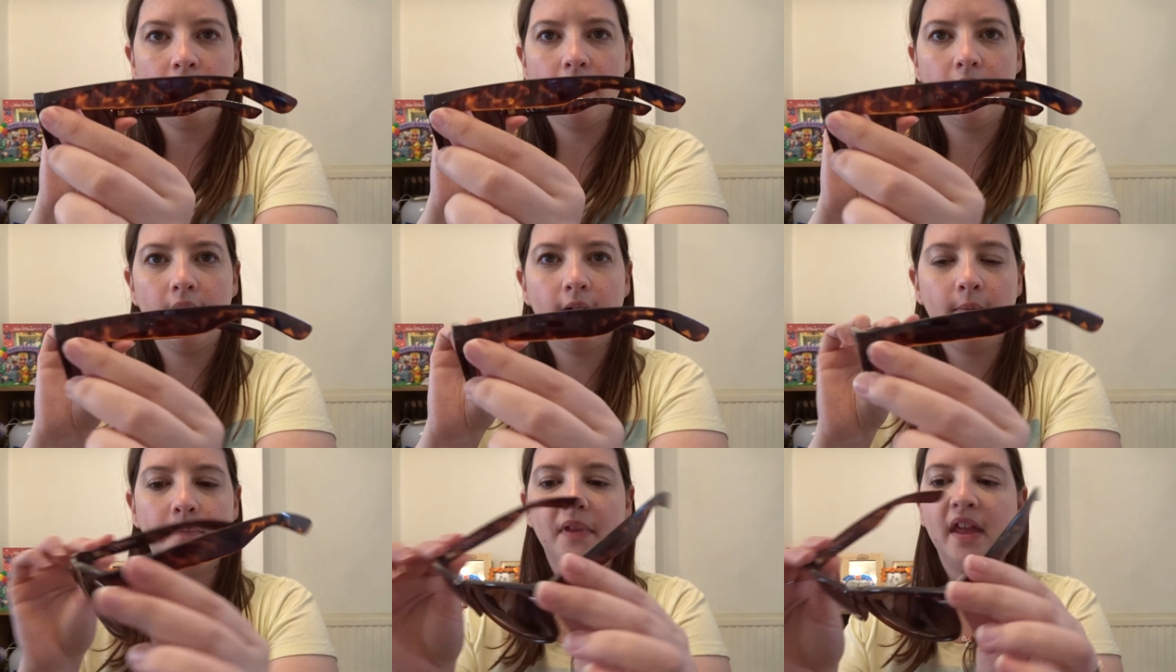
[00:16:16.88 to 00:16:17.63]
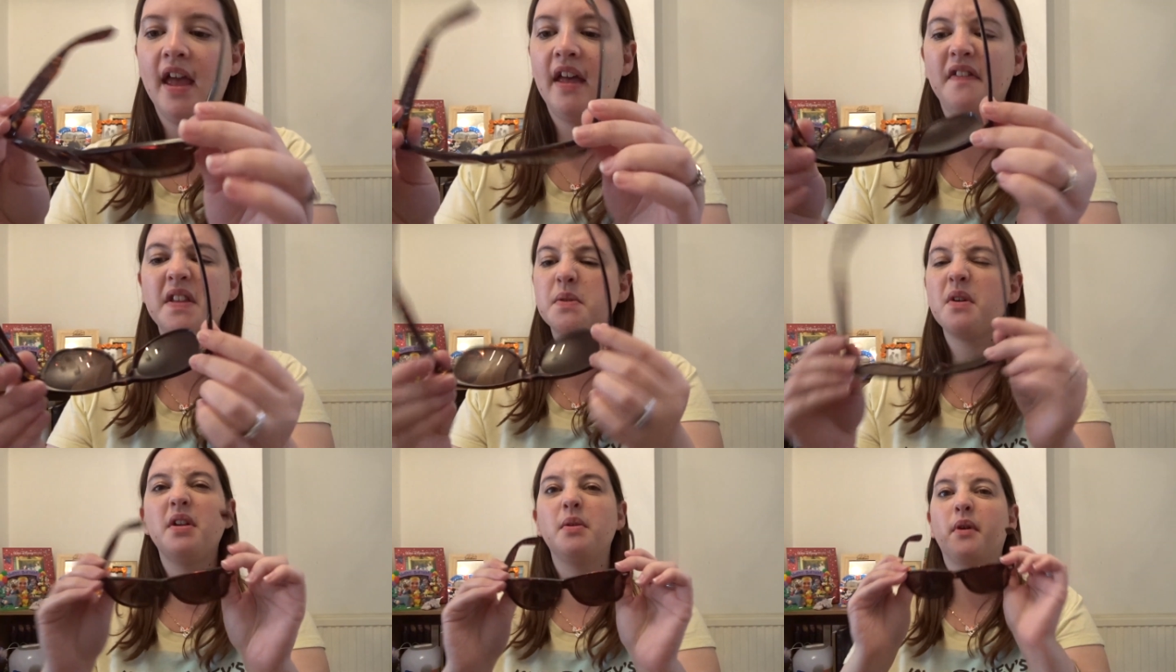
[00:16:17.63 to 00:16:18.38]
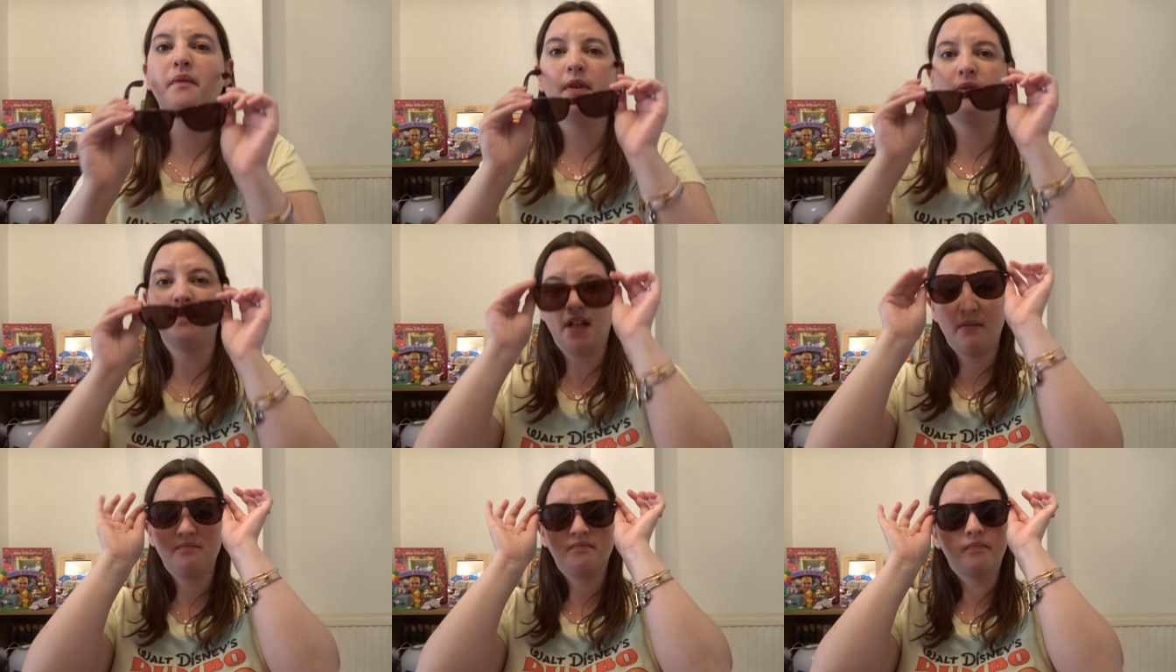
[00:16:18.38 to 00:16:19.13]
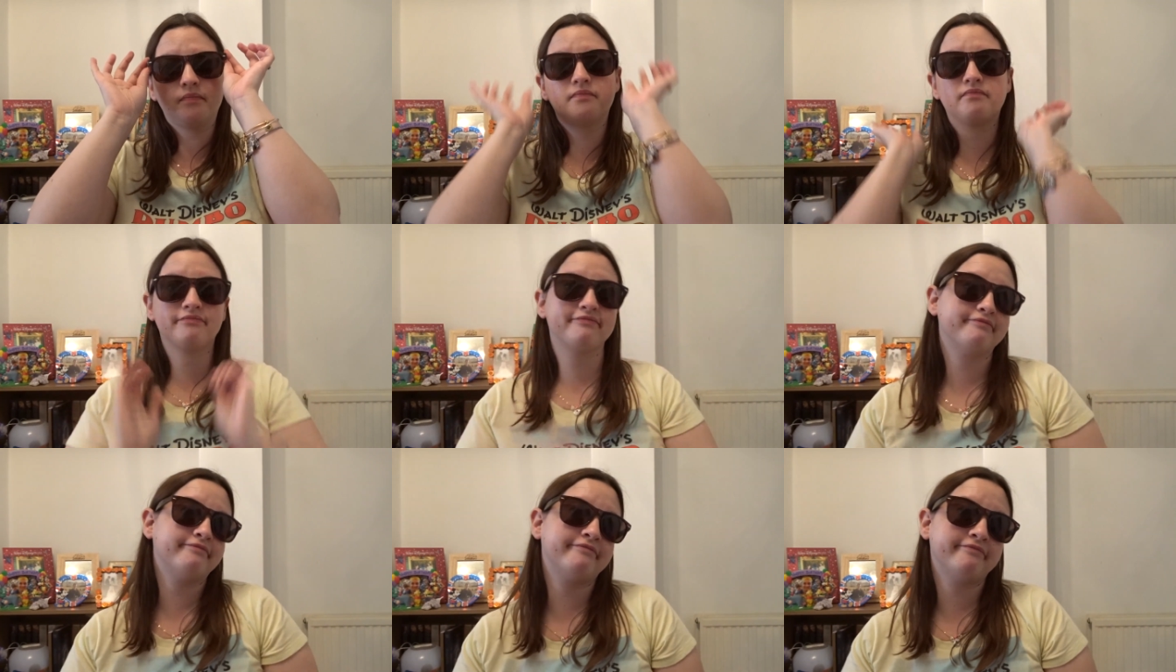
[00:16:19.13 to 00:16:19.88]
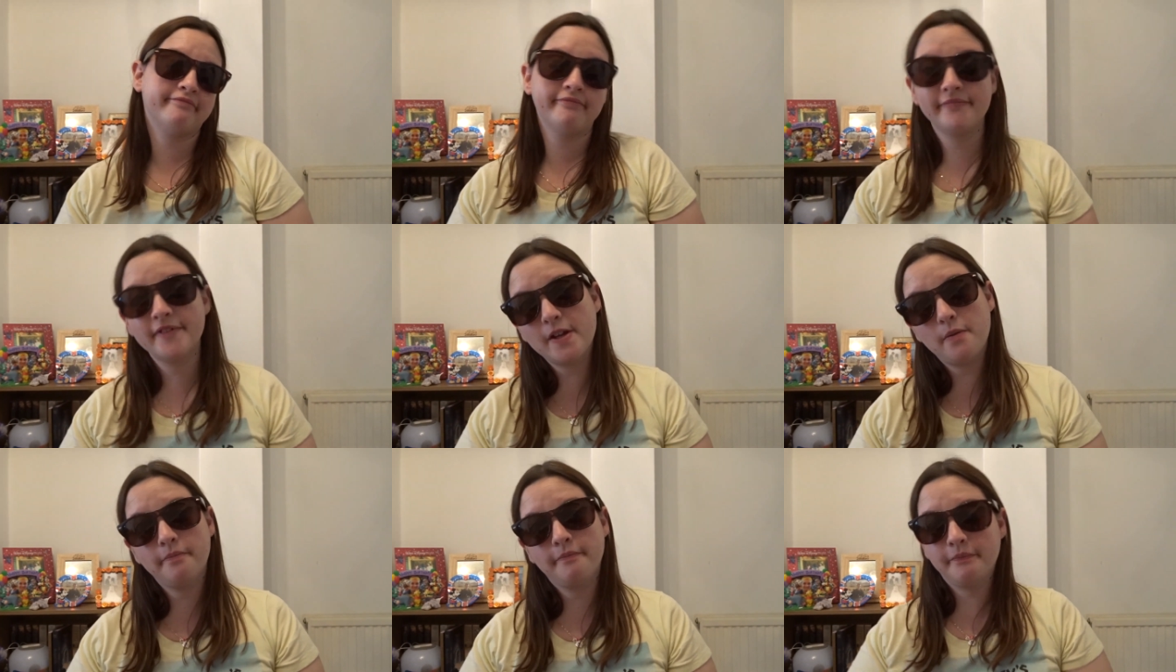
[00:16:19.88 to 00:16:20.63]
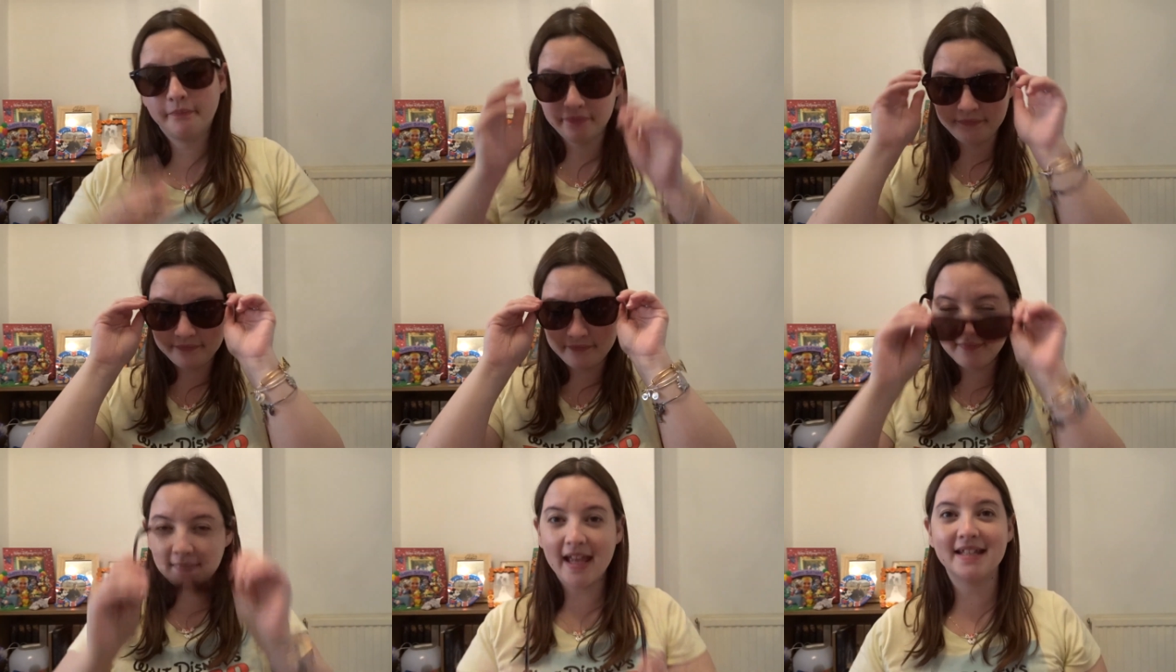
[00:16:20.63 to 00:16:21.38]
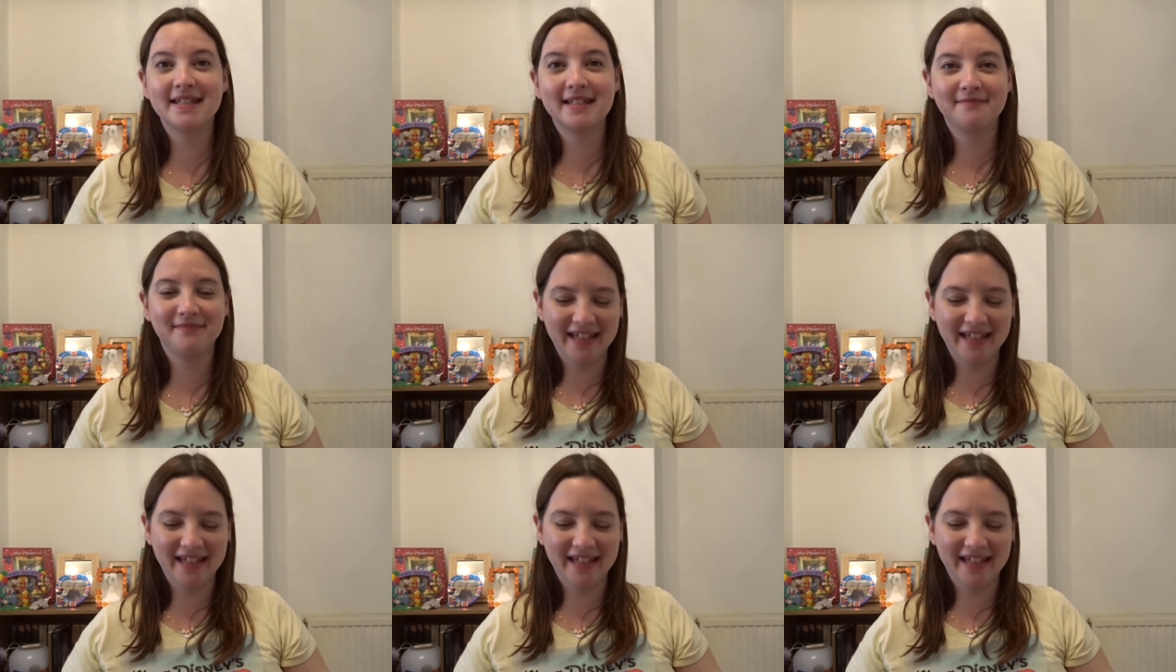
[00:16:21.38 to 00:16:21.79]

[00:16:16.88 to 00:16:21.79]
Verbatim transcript: Um, and these are only one pound fifty. So, yes.